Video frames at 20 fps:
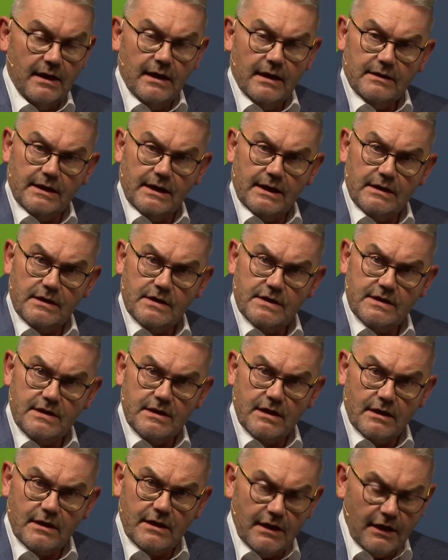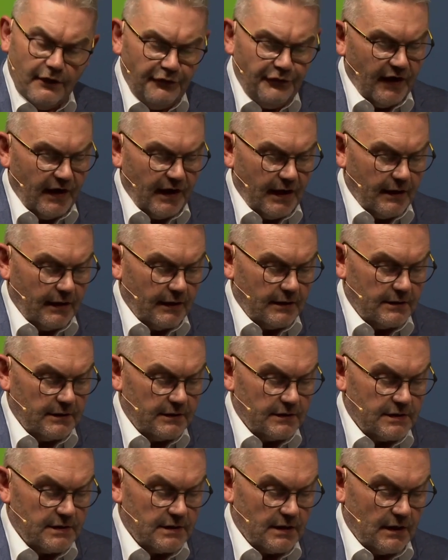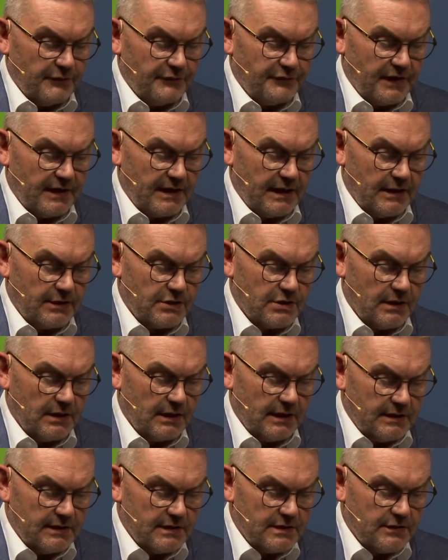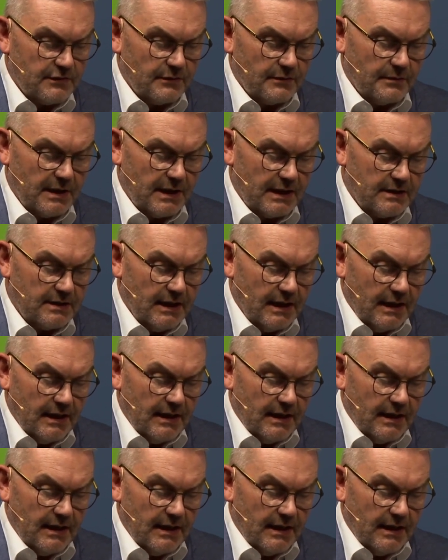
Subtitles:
that a significant financial instrument